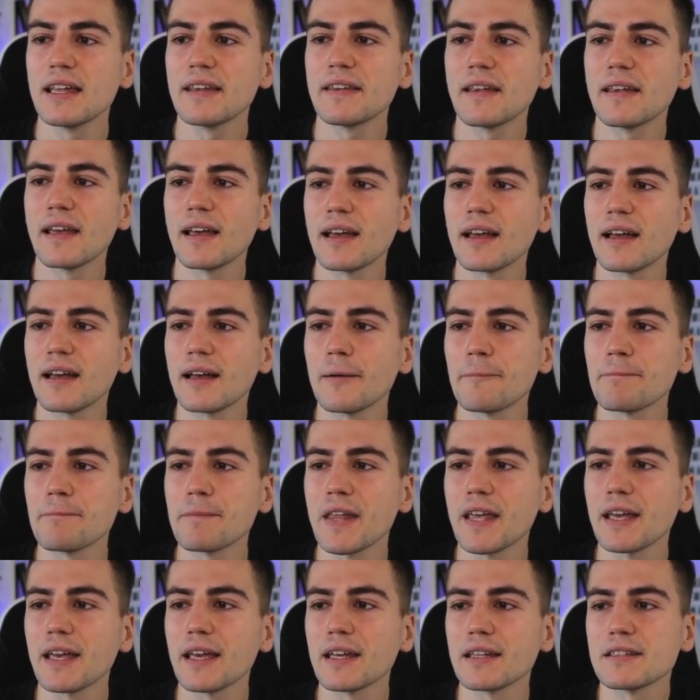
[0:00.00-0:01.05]
and
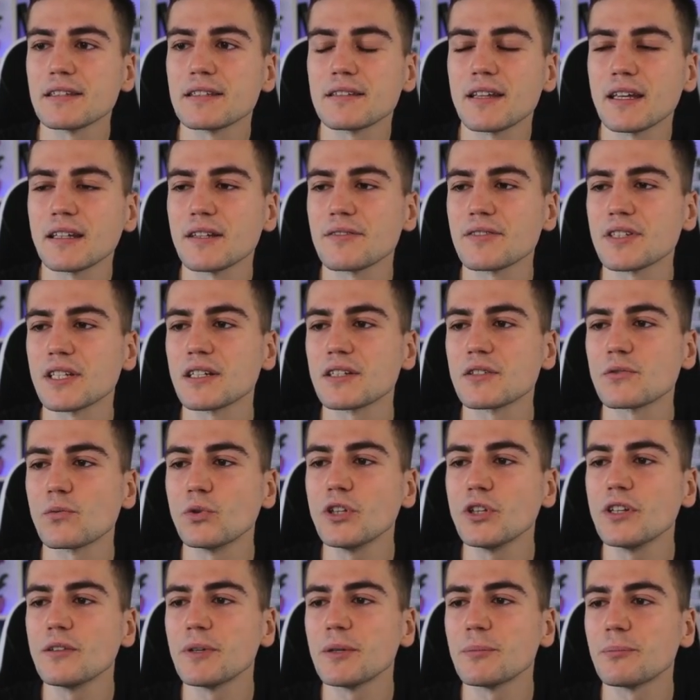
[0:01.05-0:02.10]
knight f6
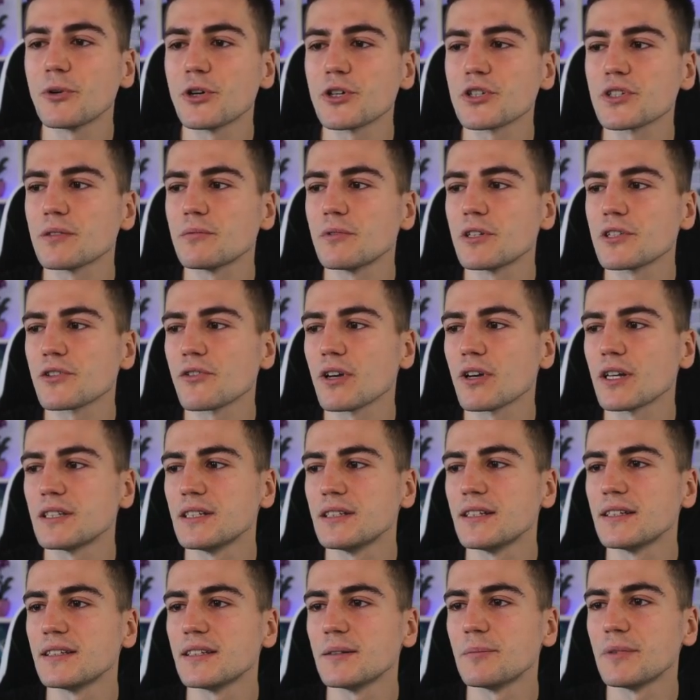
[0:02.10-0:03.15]
wouldn't be possible, so I
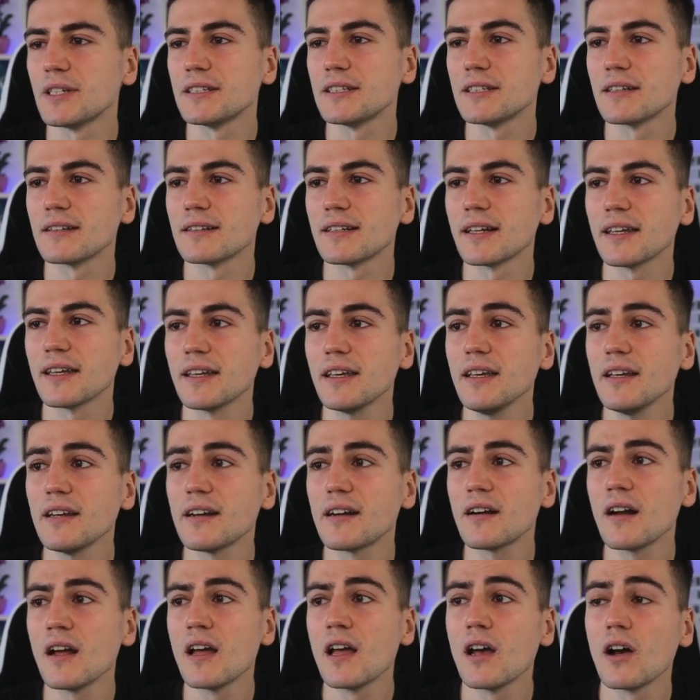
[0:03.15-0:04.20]
did it immediately
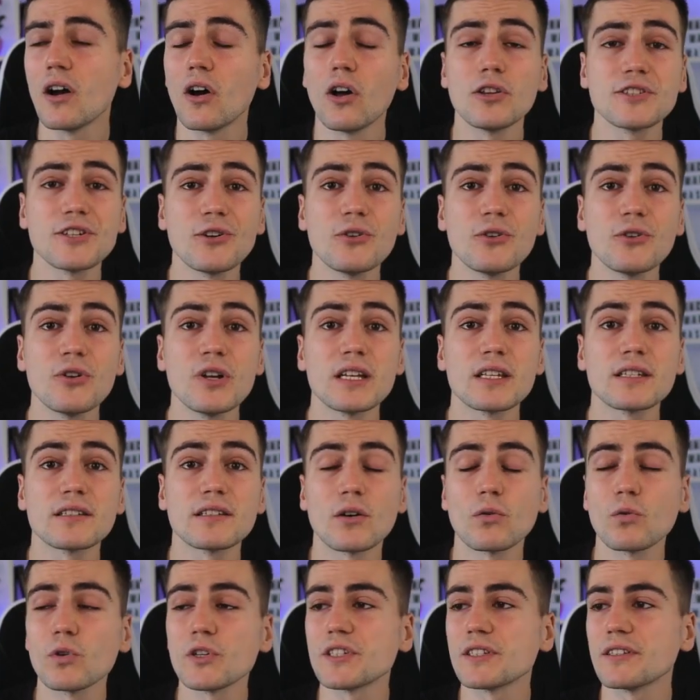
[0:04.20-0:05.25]
here. Although
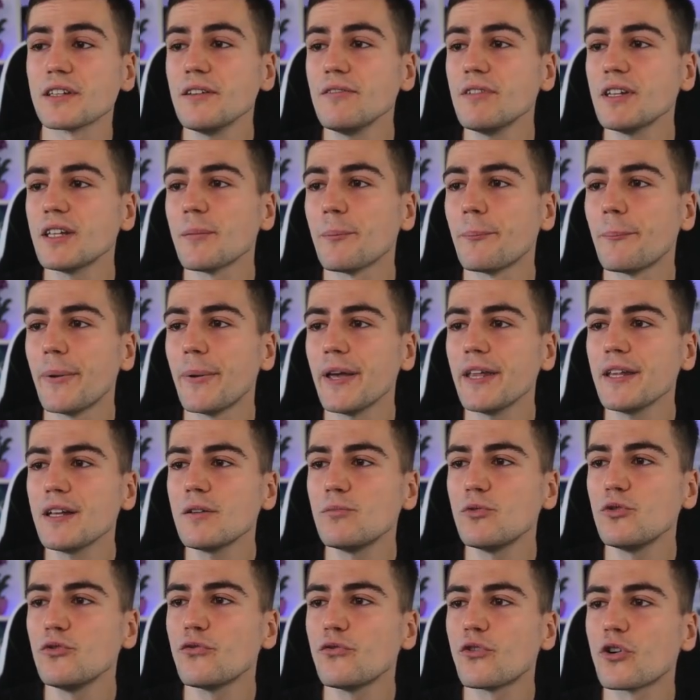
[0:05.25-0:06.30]
there was even a better
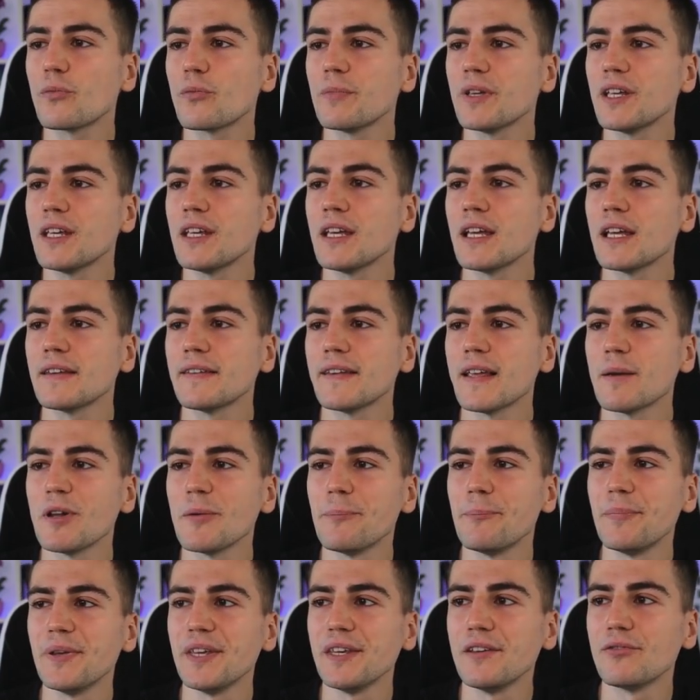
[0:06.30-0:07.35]
move for me, namely
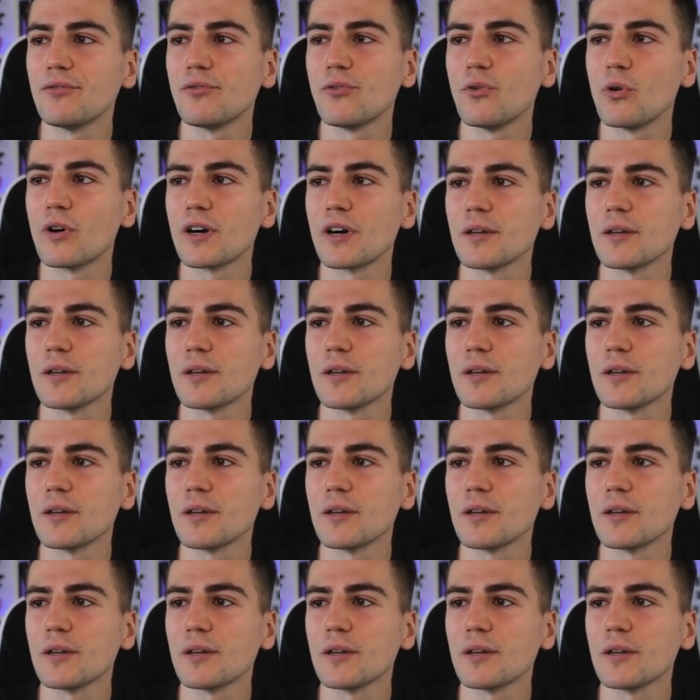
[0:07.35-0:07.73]
b4,